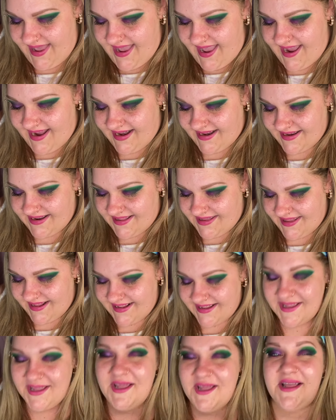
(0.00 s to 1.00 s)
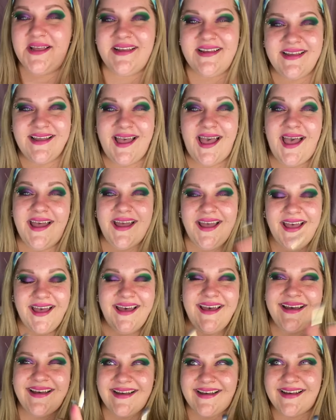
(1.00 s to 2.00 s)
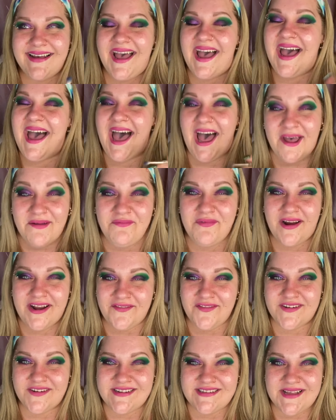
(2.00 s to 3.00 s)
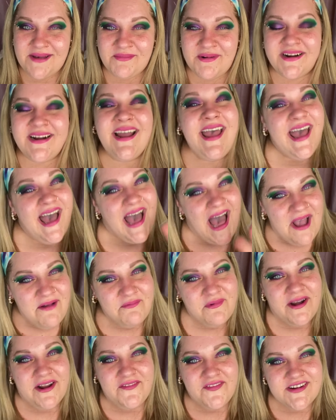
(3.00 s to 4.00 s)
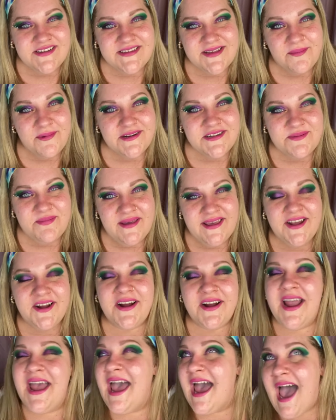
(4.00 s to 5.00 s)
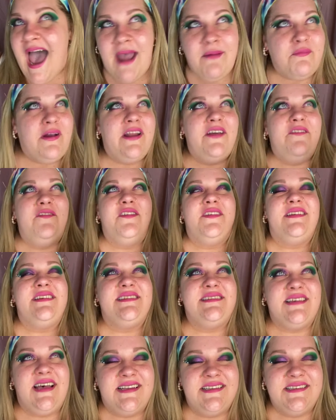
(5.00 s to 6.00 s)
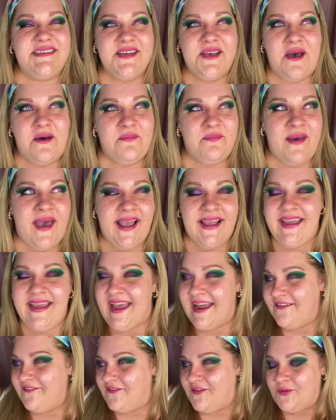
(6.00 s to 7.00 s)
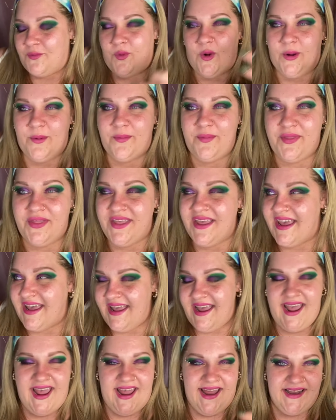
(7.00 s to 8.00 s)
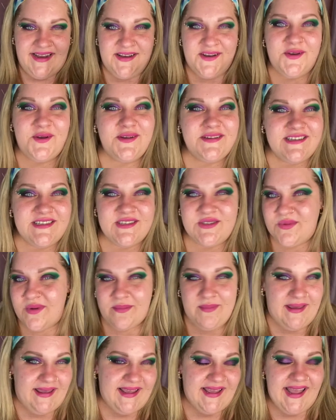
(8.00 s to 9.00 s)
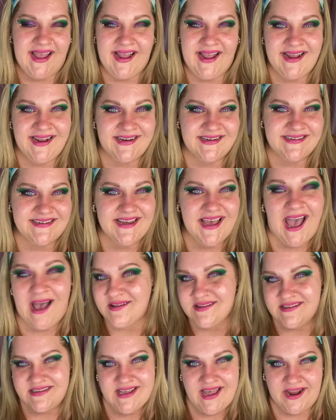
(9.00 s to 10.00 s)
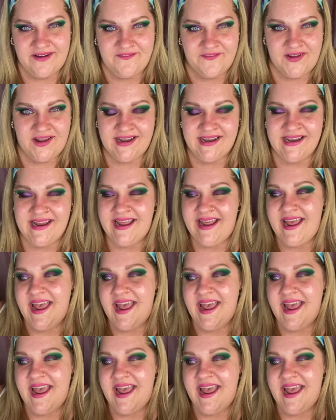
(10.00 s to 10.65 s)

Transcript: And like, ah, I'm ready for summer. I'm ready for summer to be here. I'm ready for the sun to come back and for warmth and swimming and outside fun.